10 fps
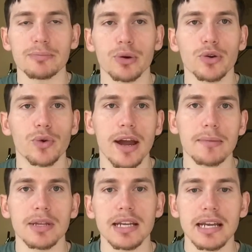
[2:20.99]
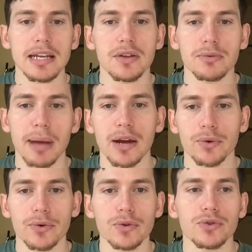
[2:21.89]
per gram than any other
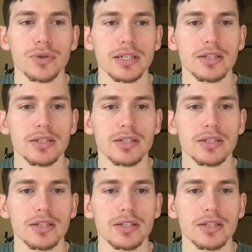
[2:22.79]
macronutrient.